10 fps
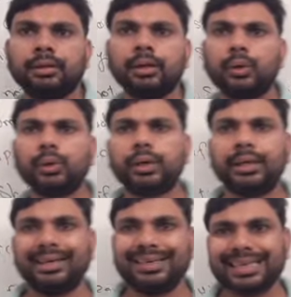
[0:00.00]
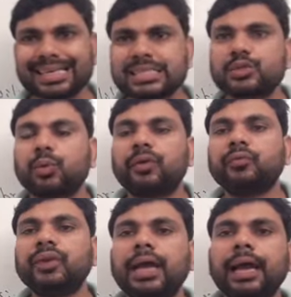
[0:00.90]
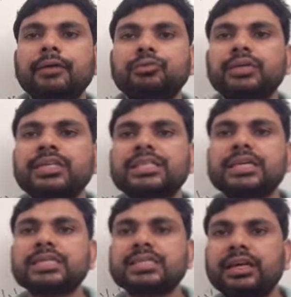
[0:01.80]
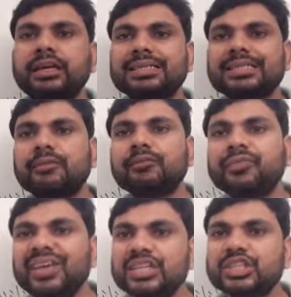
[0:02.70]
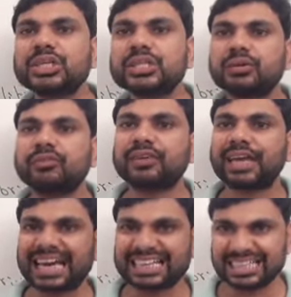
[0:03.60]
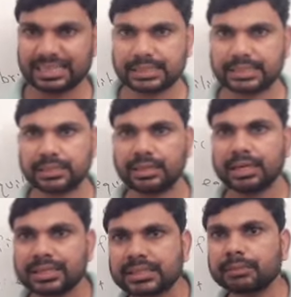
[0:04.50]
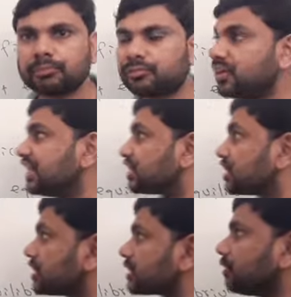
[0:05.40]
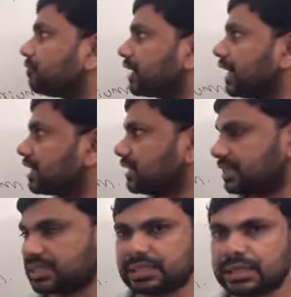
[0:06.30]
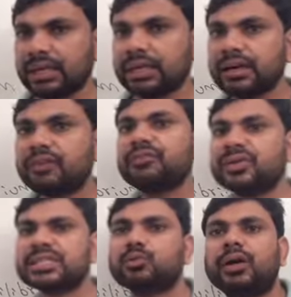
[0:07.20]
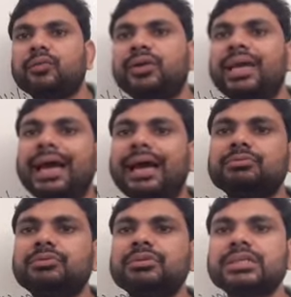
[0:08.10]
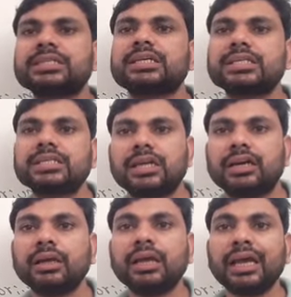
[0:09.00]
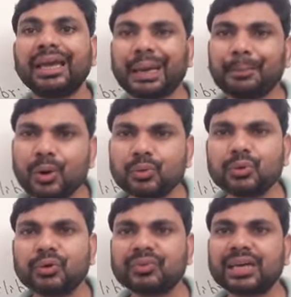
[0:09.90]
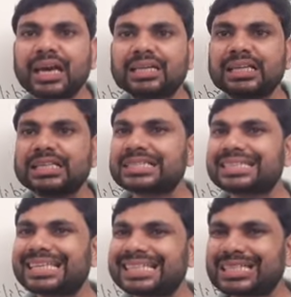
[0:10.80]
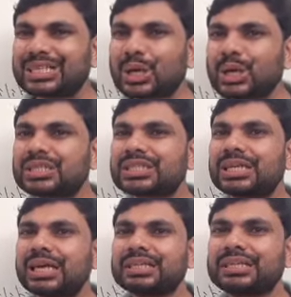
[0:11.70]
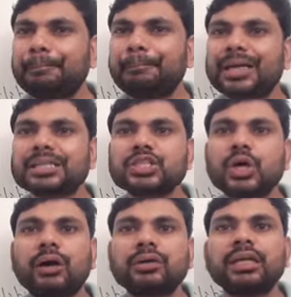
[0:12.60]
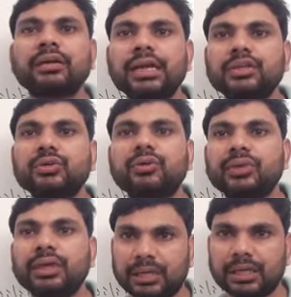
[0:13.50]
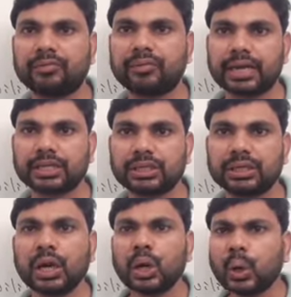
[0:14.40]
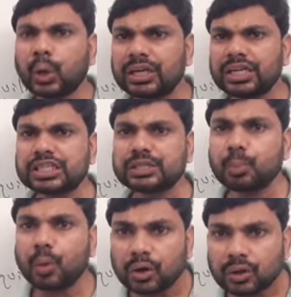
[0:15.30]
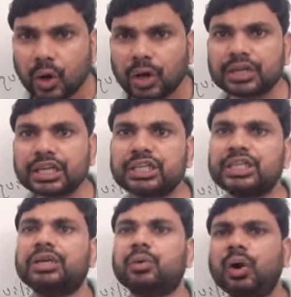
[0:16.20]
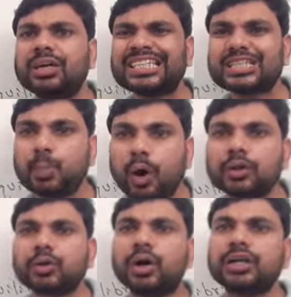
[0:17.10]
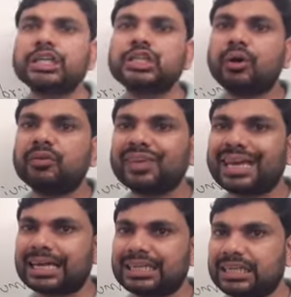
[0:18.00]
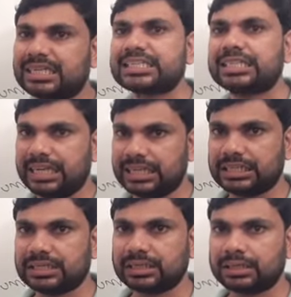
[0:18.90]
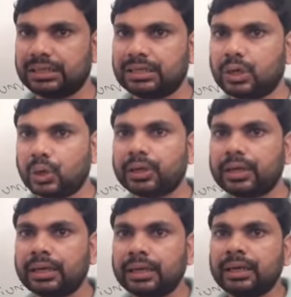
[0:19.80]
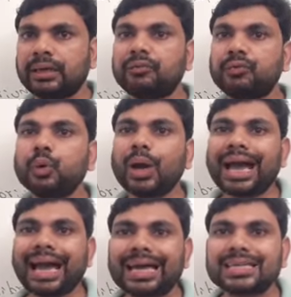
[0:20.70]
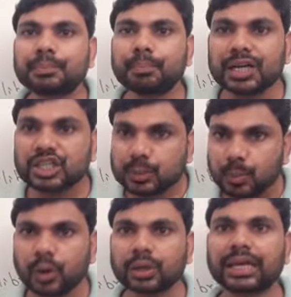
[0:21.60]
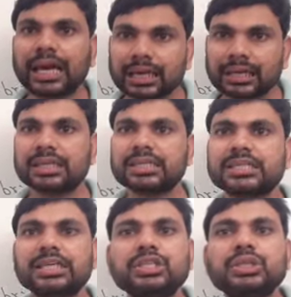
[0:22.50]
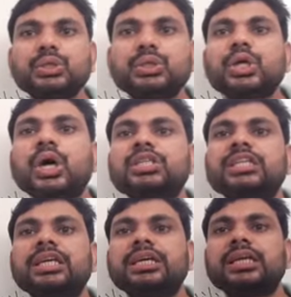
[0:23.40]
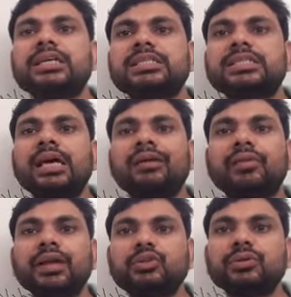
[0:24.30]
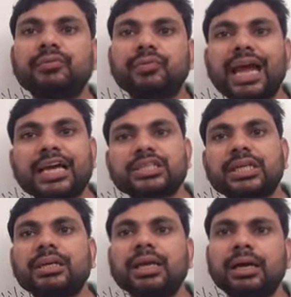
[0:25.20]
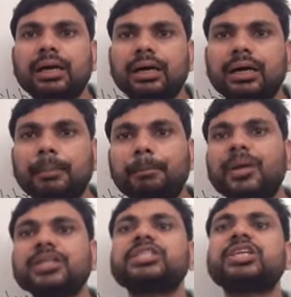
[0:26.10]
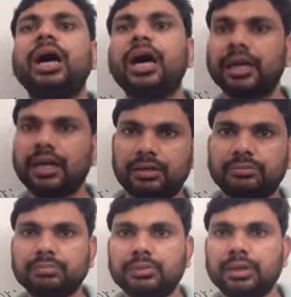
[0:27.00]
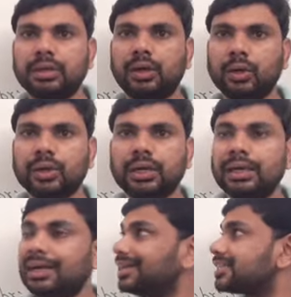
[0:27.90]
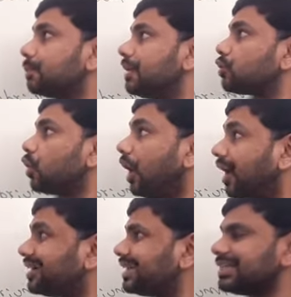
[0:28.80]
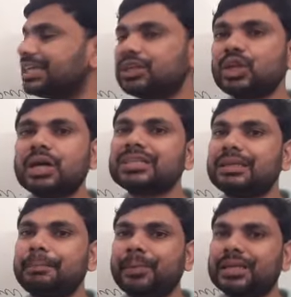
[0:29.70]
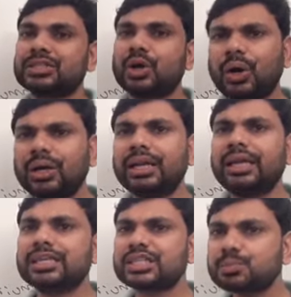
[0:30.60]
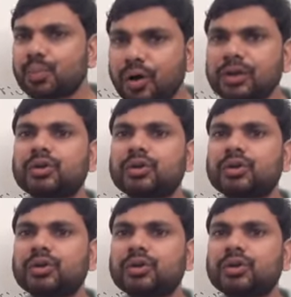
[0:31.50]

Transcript: Okay, next one, we have to discuss here some features of catalyst. Some features of catalyst. Here, first one, we have to discuss here, amount of catalyst does not depends on the rate of chemical reaction. Only small quantity of catalyst needed. Okay, if you add much more catalyst, it do not increase rate of reaction much higher. Okay, it's mean quantity not depends, only small